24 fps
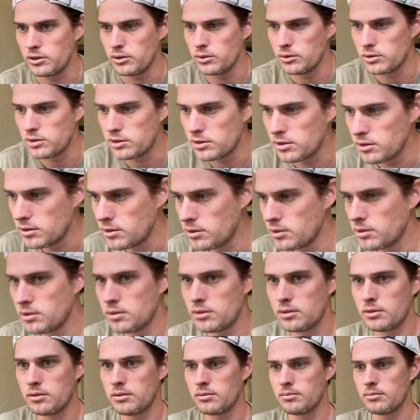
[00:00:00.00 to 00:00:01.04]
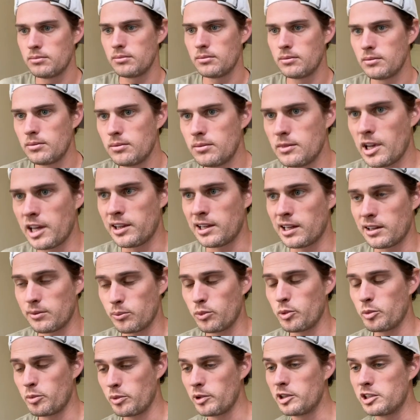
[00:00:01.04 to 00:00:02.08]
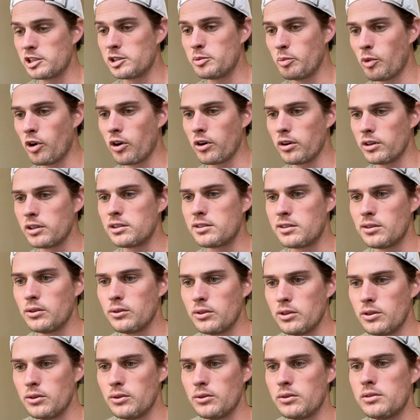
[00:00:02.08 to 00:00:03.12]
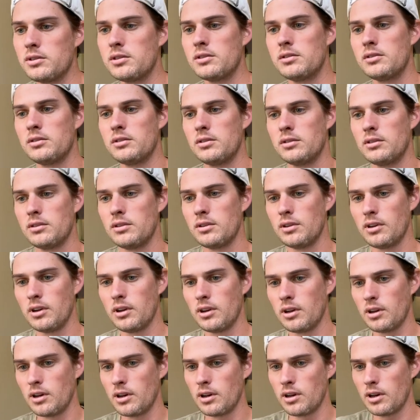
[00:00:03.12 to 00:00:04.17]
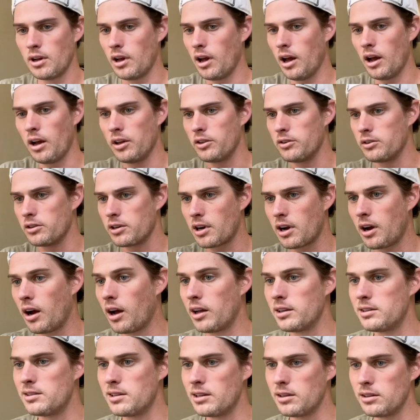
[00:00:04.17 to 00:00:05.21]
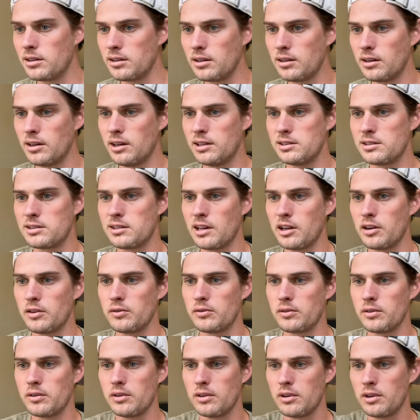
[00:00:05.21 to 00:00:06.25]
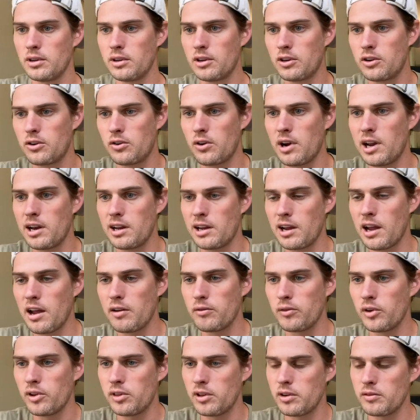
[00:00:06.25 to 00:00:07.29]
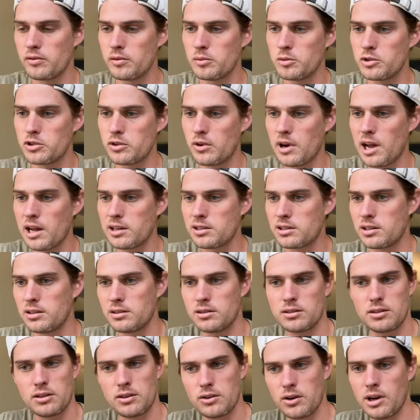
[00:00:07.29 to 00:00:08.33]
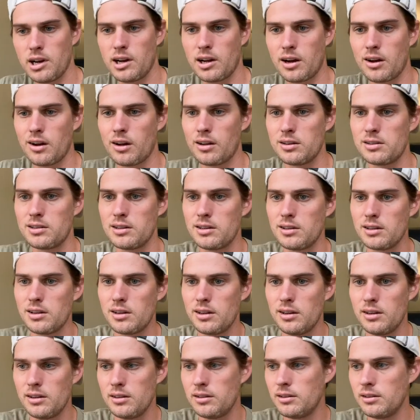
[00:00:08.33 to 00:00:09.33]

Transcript: use, and that would be smart to use other content instead of creating everything from scratch, because creating content